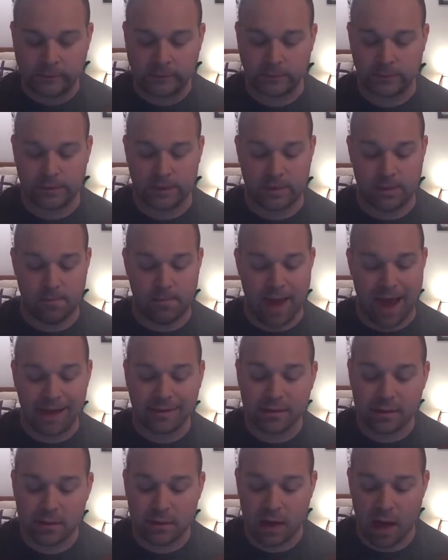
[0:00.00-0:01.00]
It was just a
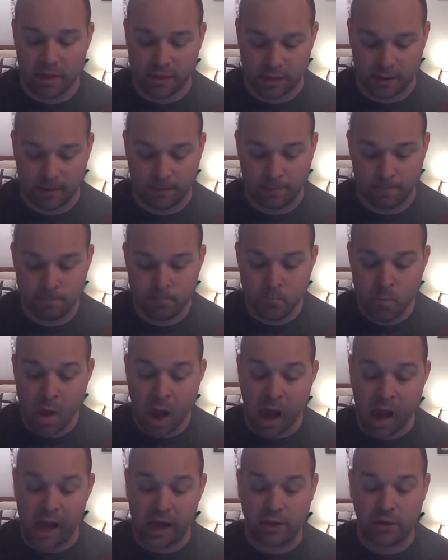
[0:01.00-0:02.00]
mass of nothing.
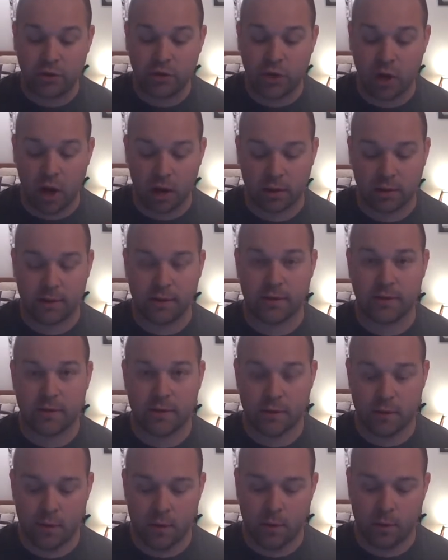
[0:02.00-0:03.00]
And
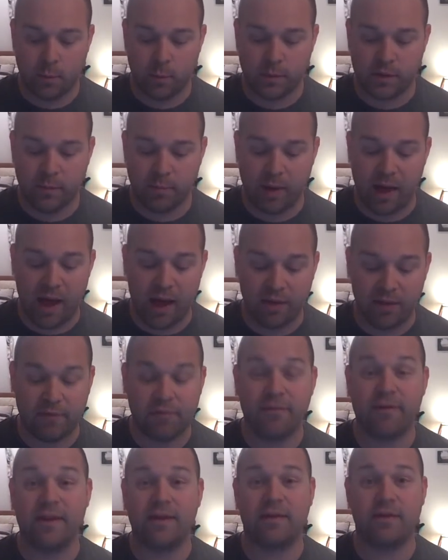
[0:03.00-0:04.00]
darkness was upon the
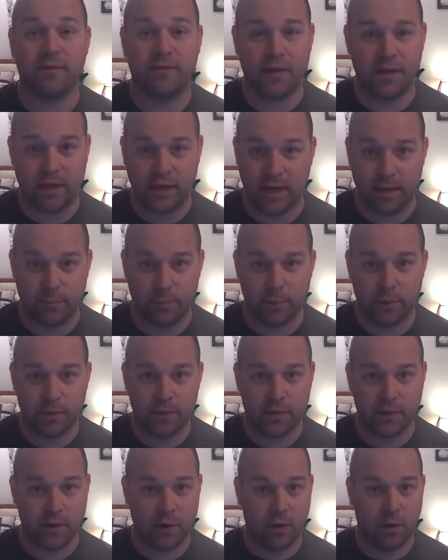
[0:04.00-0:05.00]
face of the deep.
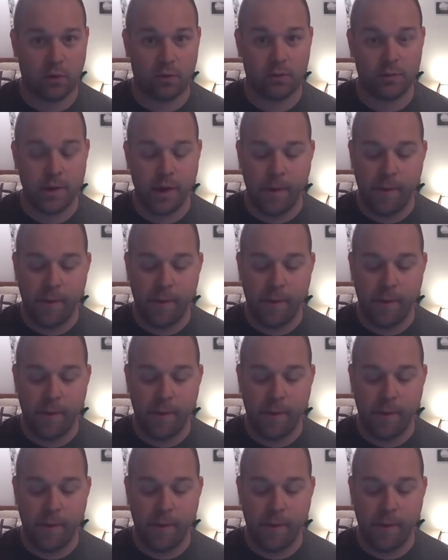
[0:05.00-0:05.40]
So